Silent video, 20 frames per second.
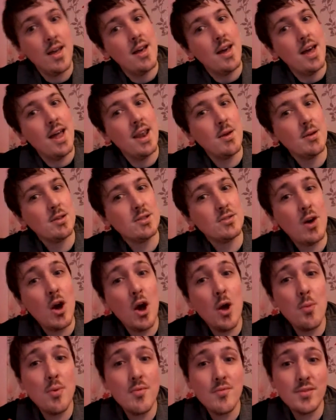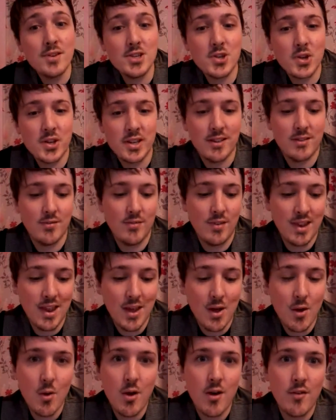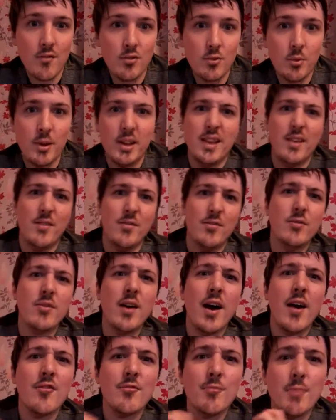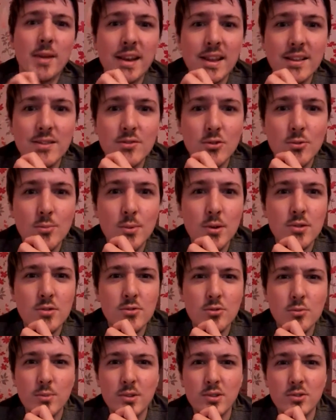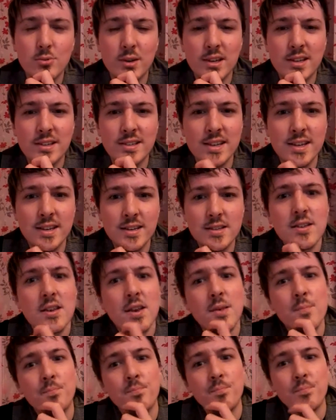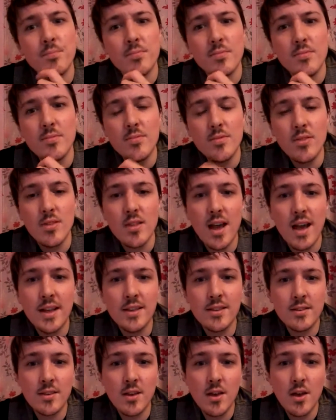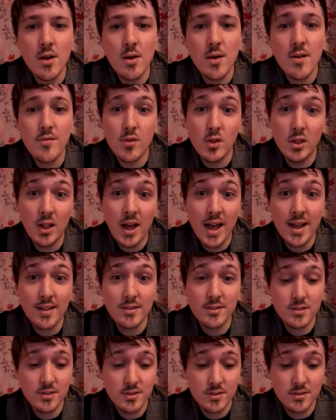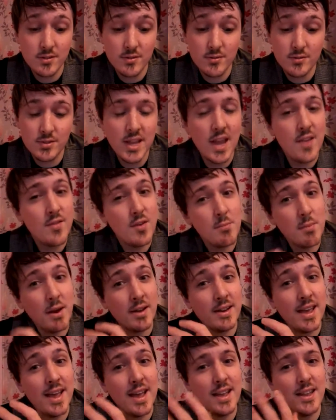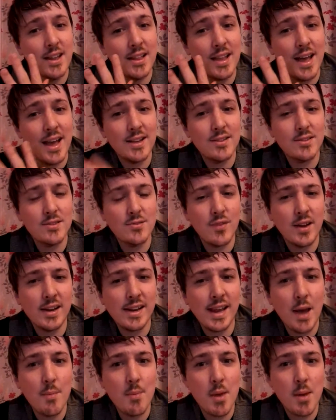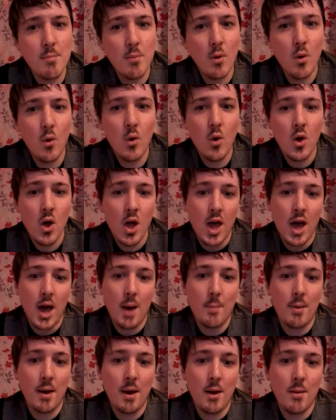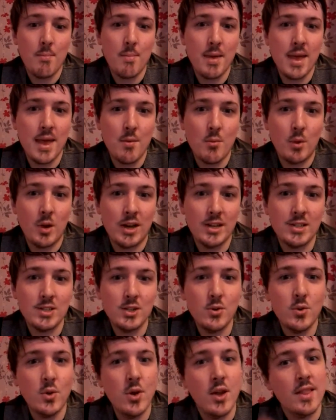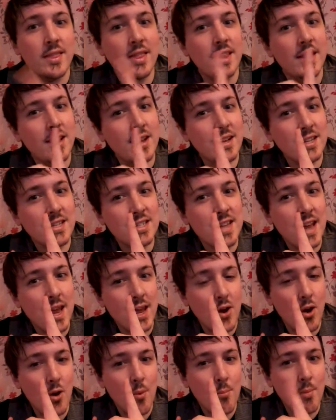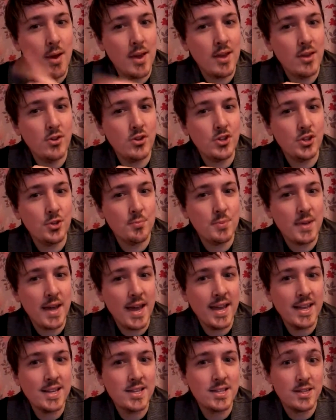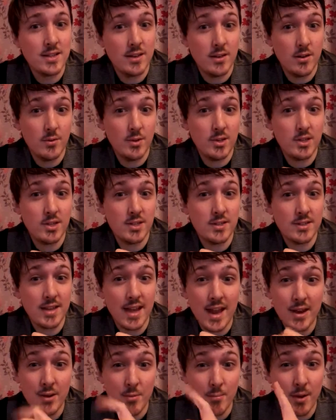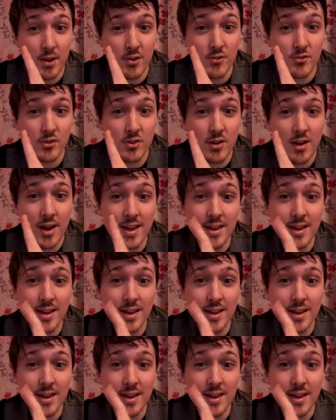Anyway, so I hope you've enjoyed this video of 25 minutes almost 26. And if you liked saving money and you like to find out a bit more about me and what I do, then you can check on my YouTube page, which is Adam Pastry Guy.